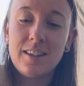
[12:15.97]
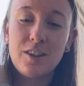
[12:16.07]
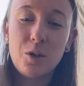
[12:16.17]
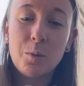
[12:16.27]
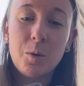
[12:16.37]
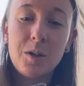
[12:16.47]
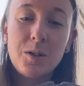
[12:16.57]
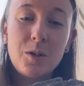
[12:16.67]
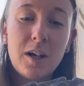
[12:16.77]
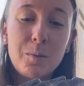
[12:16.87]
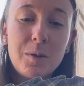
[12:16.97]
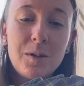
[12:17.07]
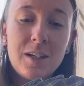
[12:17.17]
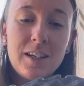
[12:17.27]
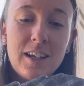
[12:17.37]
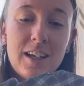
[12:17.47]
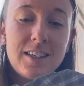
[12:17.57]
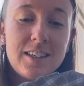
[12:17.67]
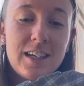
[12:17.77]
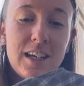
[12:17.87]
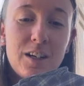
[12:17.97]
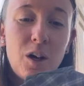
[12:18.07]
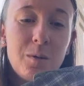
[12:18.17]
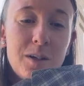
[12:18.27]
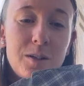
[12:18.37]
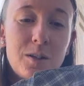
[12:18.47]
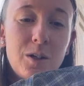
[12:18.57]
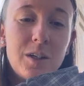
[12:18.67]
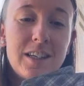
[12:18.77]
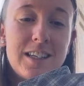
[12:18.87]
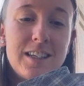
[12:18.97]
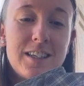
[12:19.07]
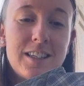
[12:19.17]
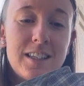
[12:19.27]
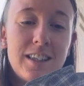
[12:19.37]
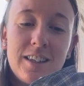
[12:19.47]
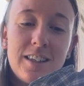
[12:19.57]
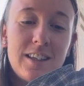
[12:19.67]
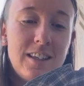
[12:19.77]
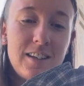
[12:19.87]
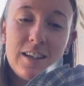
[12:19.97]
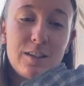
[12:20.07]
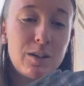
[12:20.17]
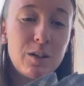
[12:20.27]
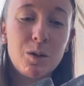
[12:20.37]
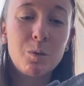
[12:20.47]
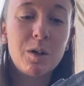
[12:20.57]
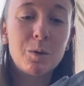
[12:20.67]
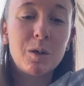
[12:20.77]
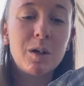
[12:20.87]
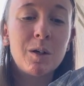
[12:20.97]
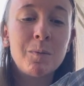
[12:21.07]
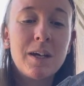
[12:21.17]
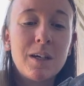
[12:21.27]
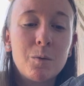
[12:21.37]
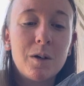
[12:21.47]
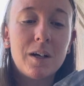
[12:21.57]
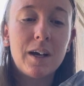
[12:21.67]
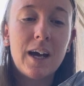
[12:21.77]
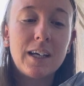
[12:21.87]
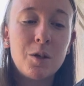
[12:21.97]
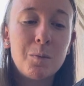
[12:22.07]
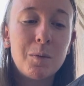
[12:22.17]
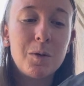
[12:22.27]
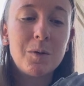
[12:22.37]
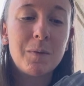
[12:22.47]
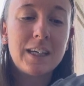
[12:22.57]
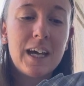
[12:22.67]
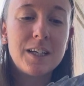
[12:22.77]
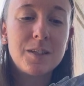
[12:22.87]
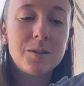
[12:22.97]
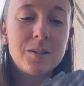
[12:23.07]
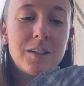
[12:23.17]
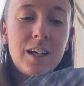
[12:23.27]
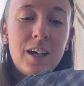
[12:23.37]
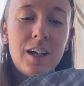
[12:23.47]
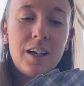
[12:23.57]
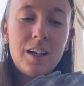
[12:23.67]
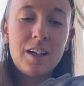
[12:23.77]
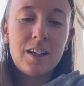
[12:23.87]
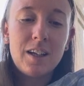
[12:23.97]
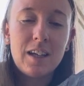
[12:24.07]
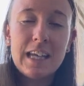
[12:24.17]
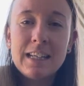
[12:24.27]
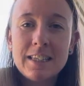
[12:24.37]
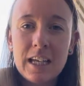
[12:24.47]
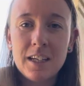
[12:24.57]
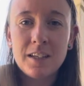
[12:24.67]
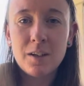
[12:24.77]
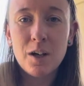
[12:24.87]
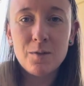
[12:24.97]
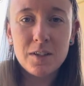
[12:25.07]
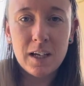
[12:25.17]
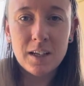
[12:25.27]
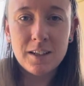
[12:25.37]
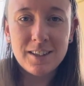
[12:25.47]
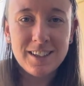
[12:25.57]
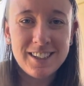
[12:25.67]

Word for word: The more you try to build it and say, no, it's good, this, it's gonna work, we're gonna make it work. I can build my castle in sand, of sand,